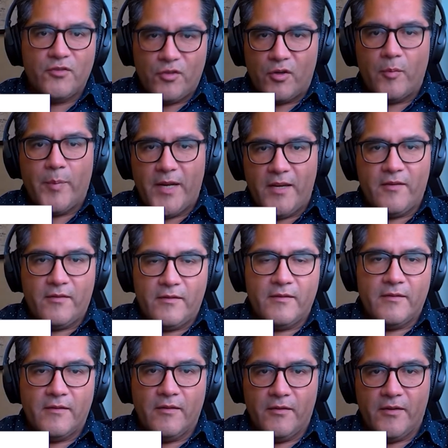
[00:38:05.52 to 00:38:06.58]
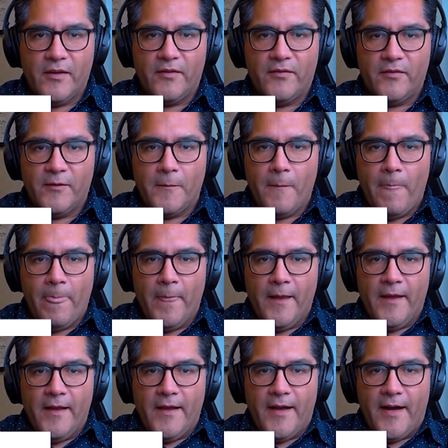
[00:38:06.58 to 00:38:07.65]
your opinion on this?
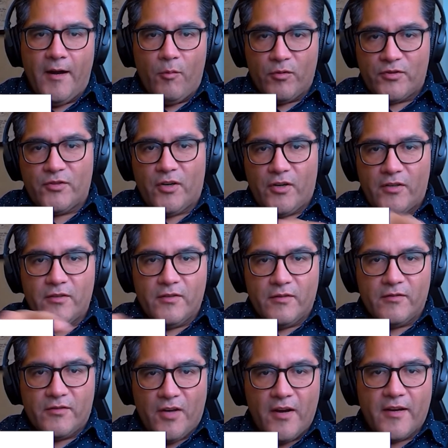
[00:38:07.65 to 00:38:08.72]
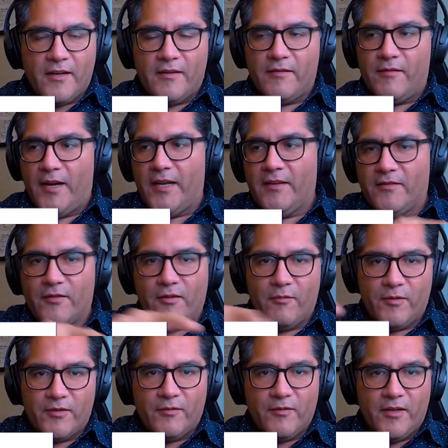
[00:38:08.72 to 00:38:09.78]
And we start talking, right?
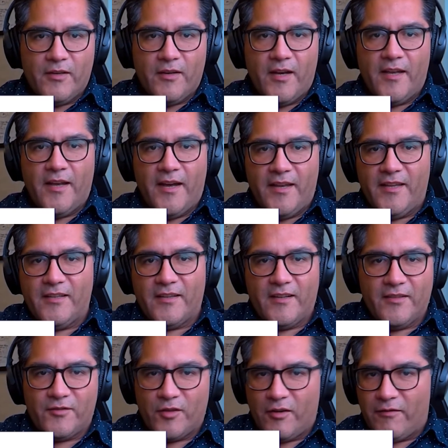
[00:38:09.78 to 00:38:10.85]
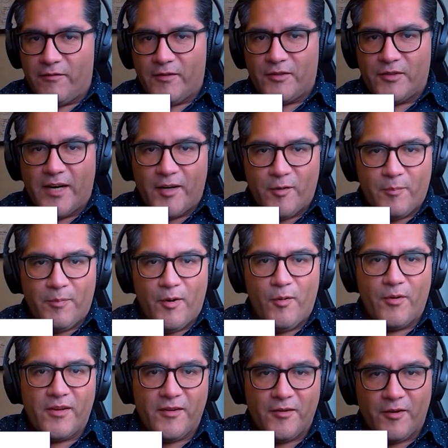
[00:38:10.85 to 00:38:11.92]
So I sort of try to
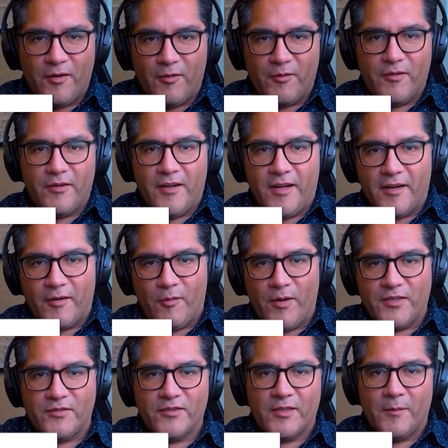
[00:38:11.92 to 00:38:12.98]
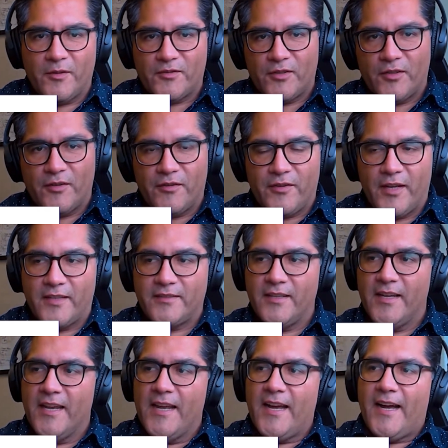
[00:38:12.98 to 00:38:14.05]
poke, you know, questions about certain things,
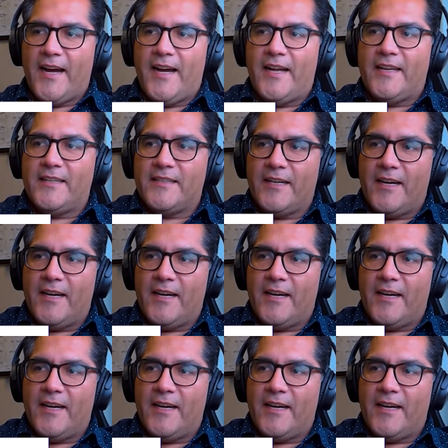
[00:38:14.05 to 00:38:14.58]
and